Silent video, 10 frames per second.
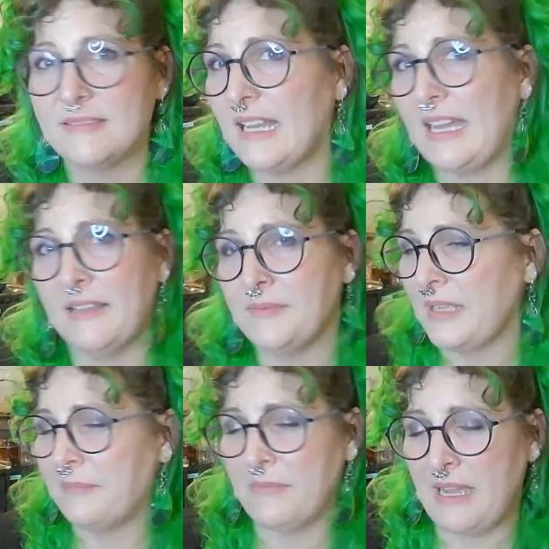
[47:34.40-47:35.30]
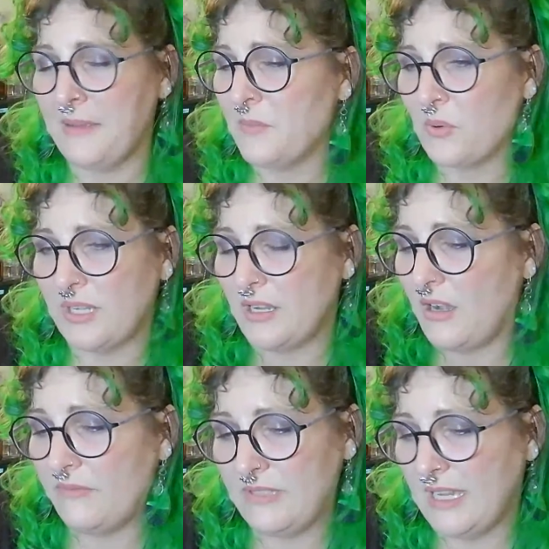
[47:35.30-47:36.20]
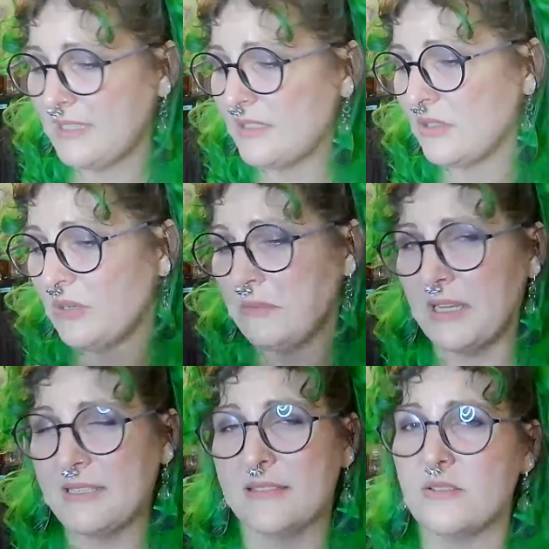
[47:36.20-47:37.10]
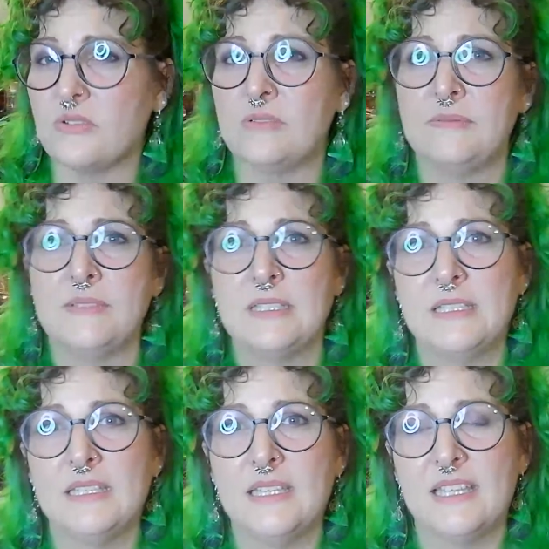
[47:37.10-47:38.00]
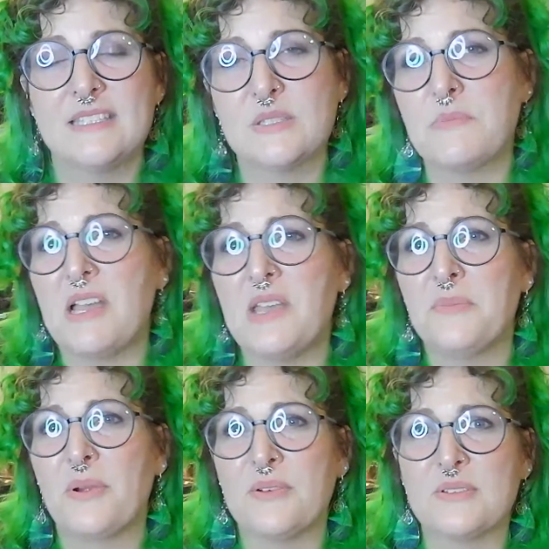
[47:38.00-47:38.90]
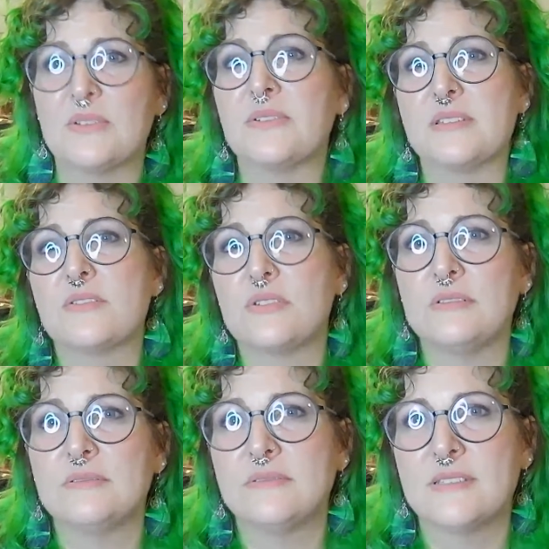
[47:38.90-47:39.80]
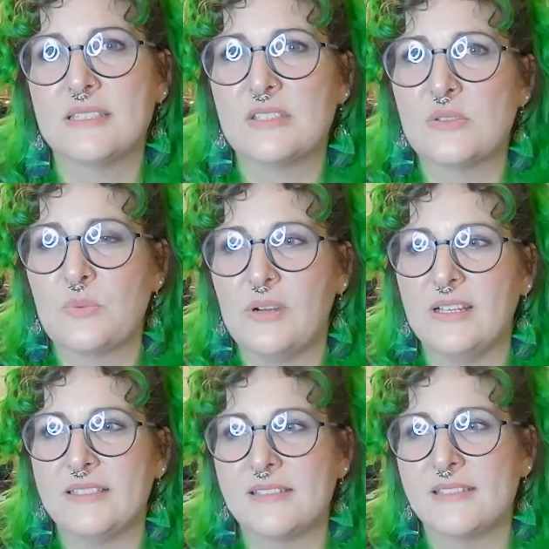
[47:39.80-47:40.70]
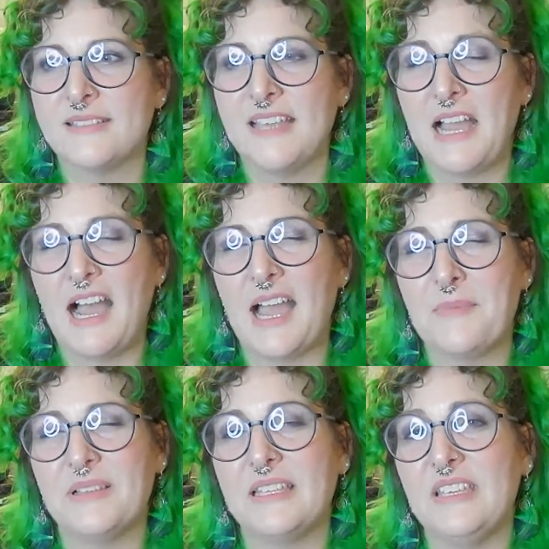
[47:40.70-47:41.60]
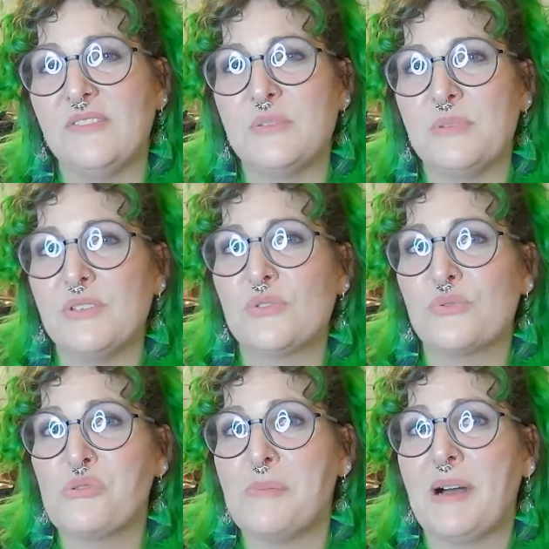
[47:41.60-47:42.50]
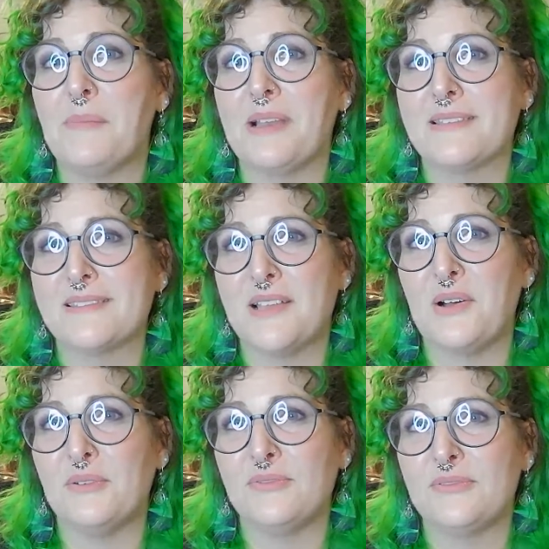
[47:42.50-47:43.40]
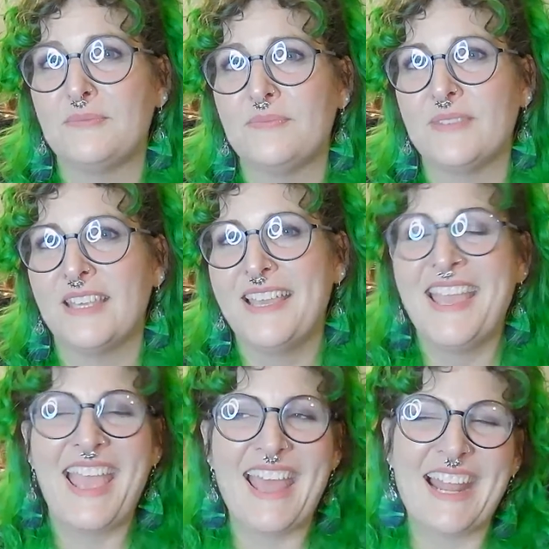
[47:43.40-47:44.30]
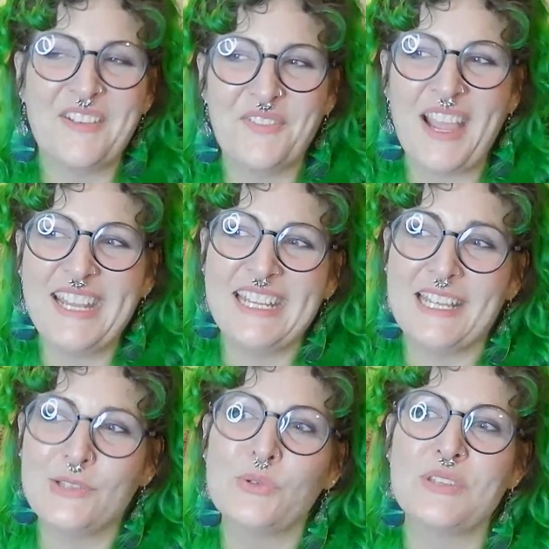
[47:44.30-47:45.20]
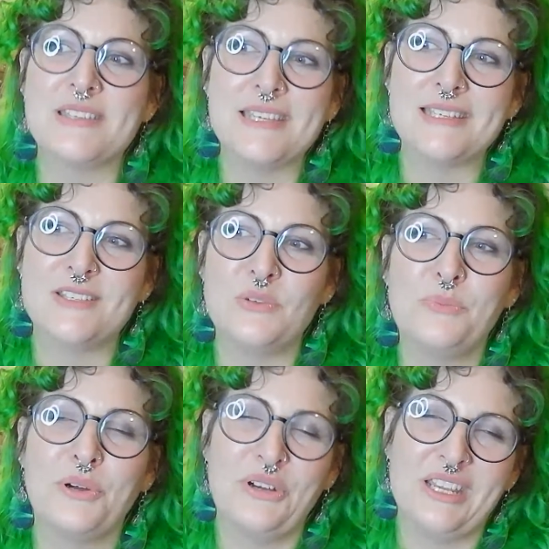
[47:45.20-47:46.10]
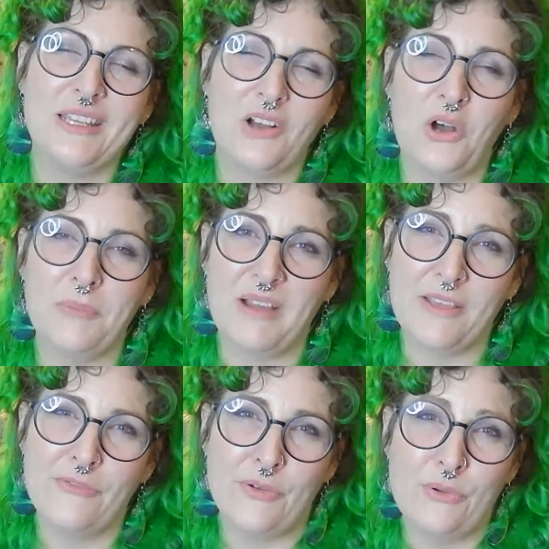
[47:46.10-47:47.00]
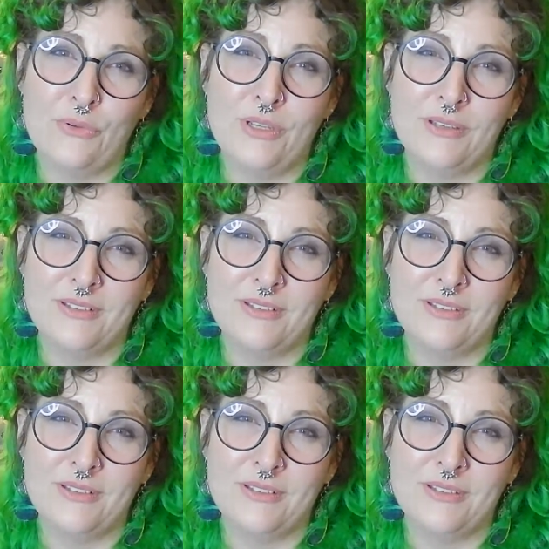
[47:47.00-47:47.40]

In my morning coffee, I stir in my sigil. This is my own personal sigil. This is what I believe to be true about myself. And I find it interesting to put it on my food.